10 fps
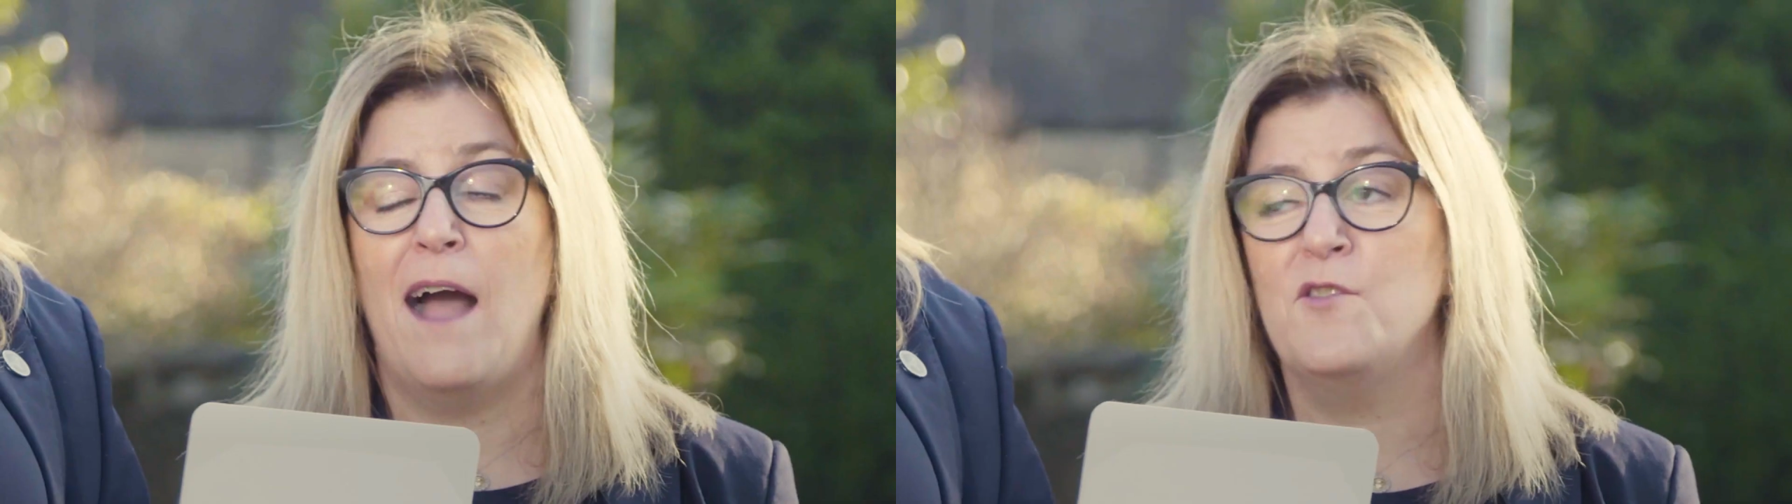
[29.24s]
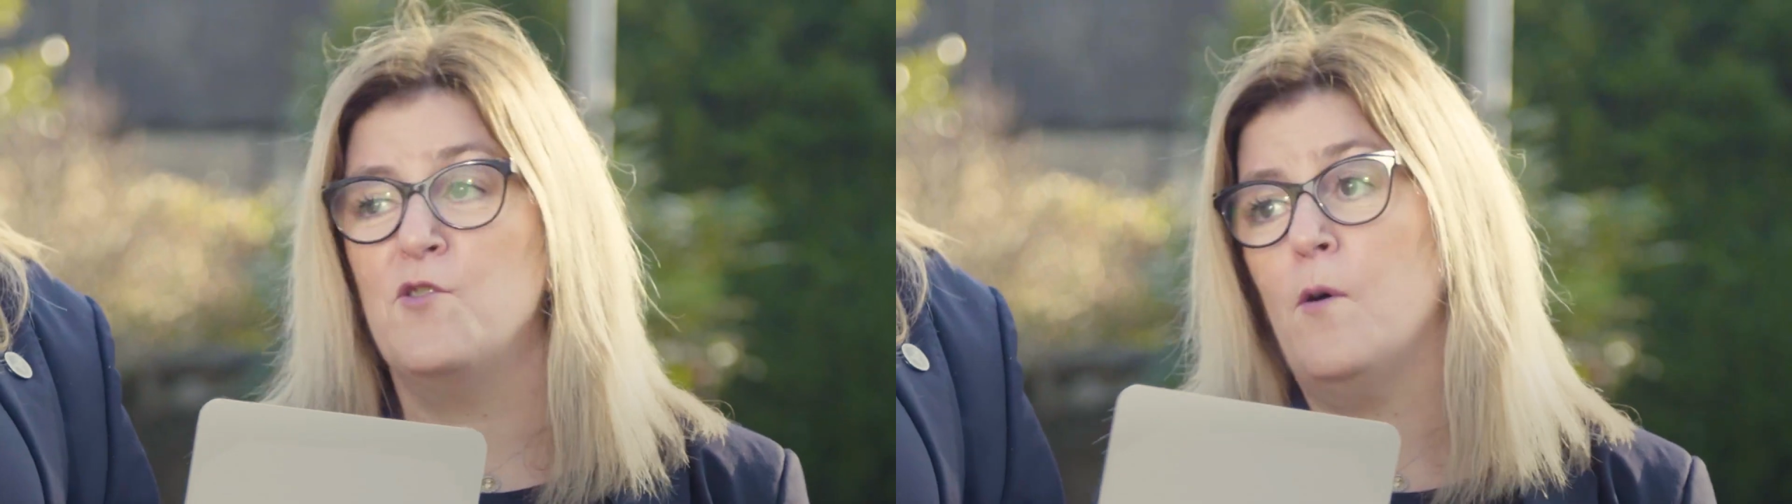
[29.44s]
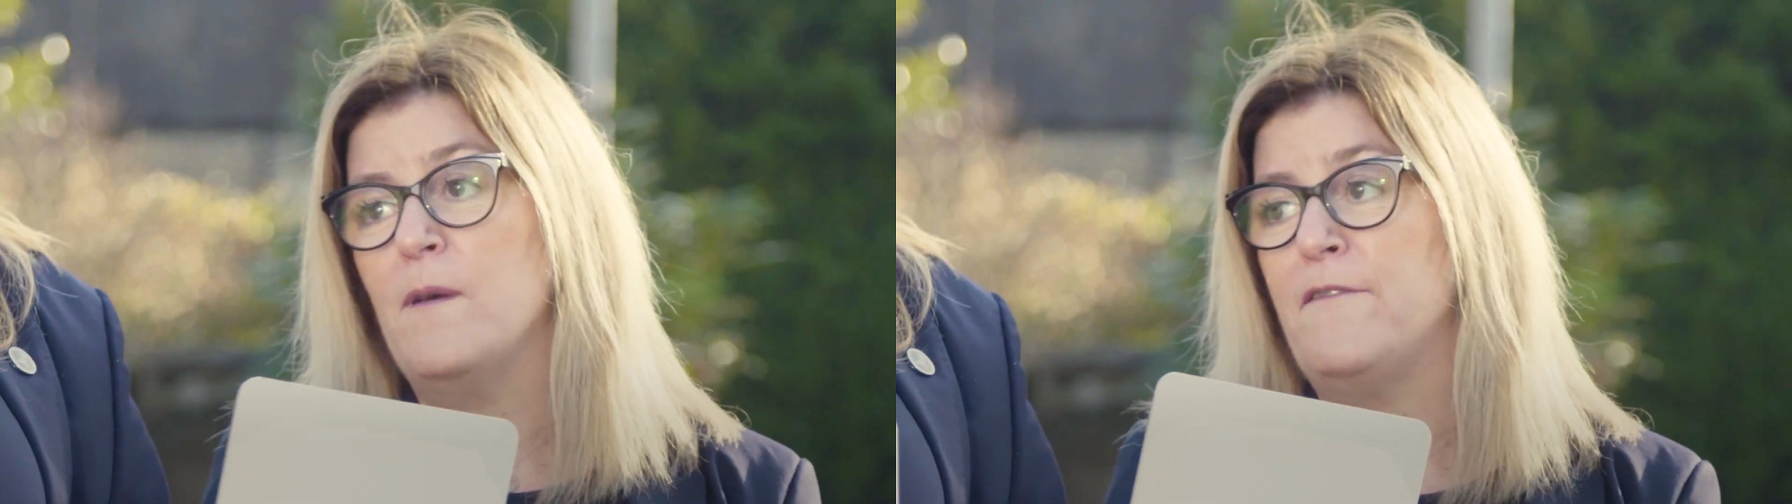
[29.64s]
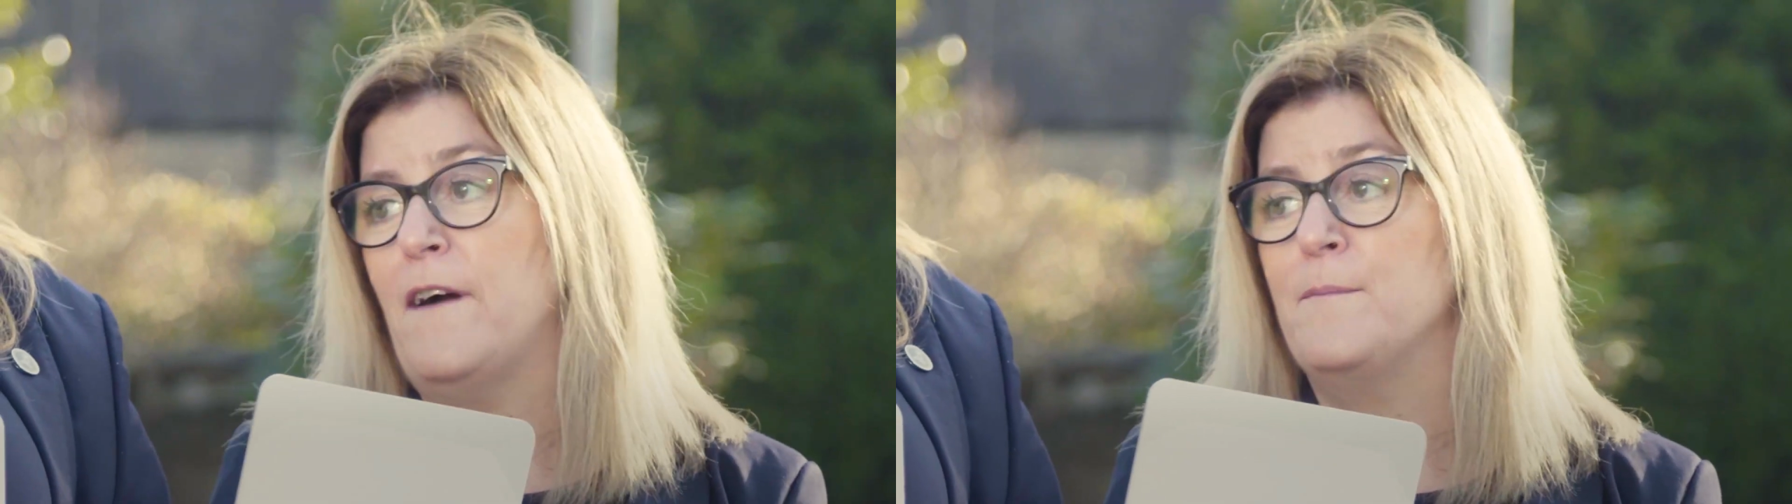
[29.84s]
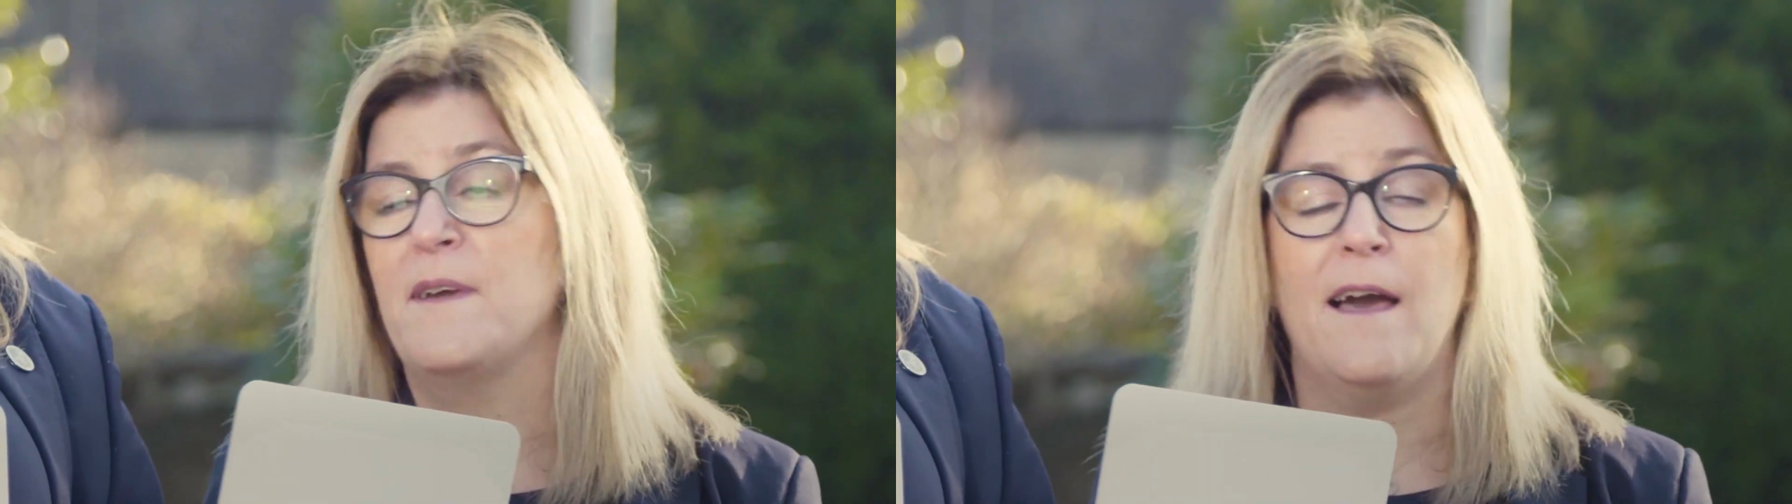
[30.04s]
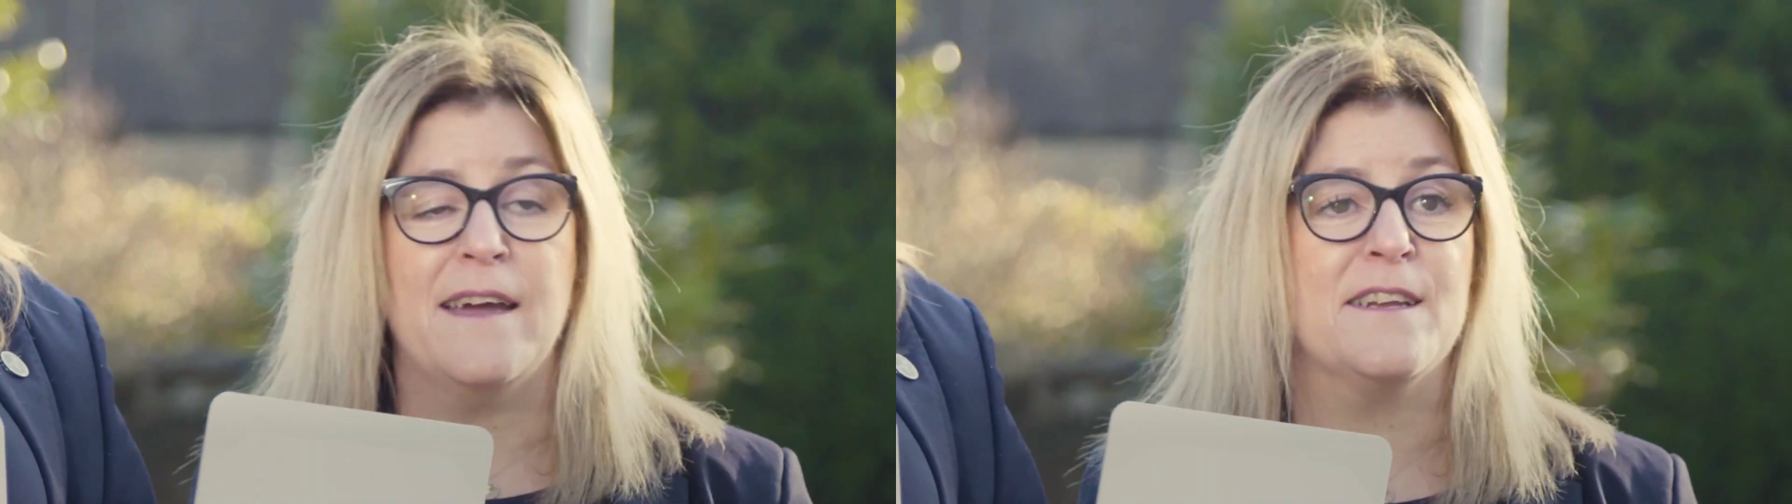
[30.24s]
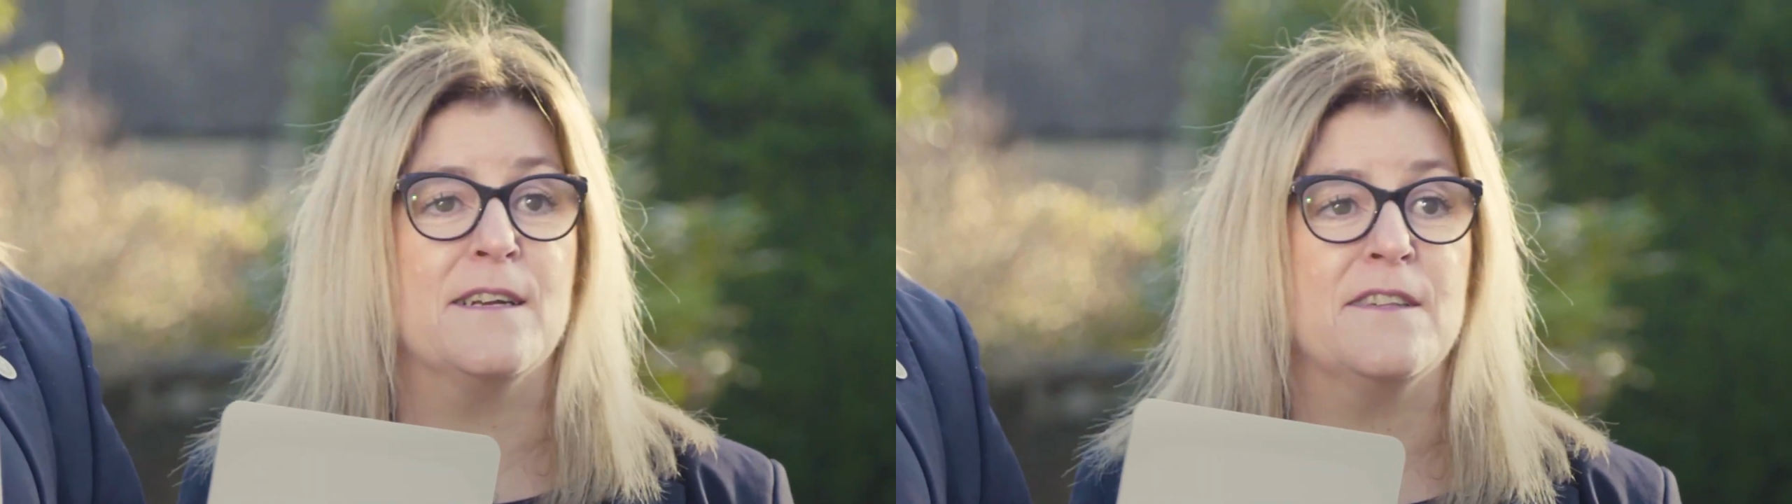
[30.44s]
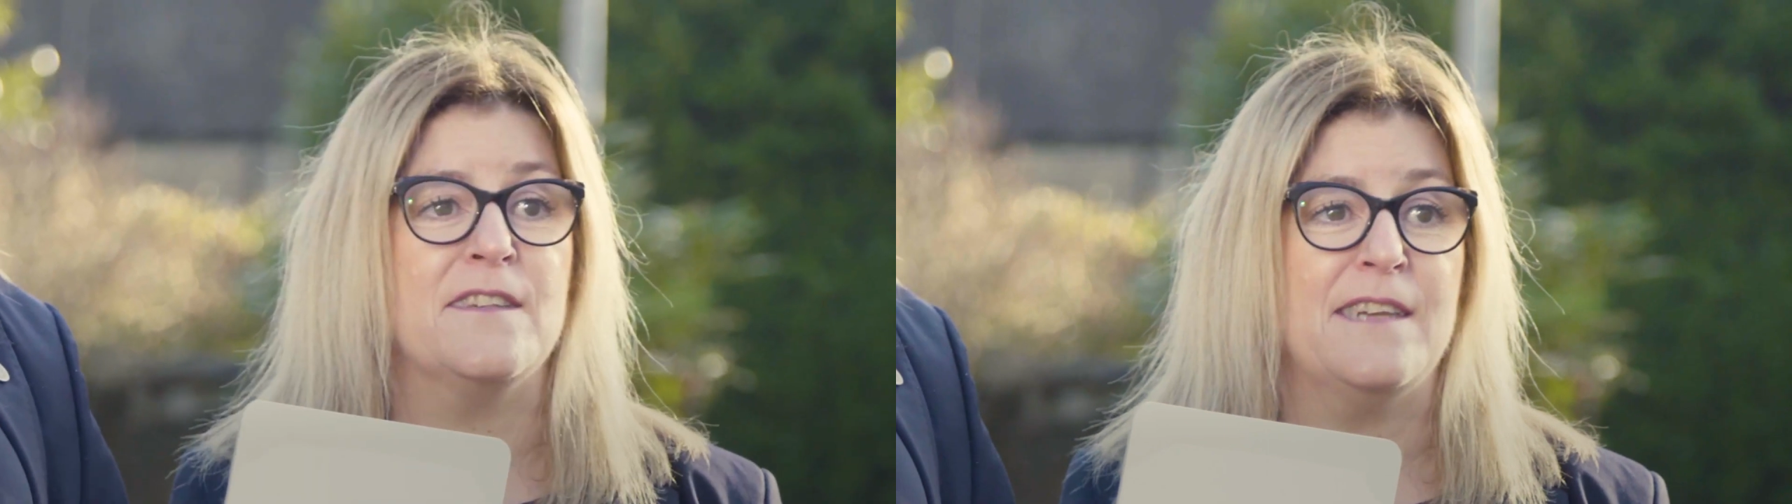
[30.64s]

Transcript: It back. And you'll normally find me hiding under the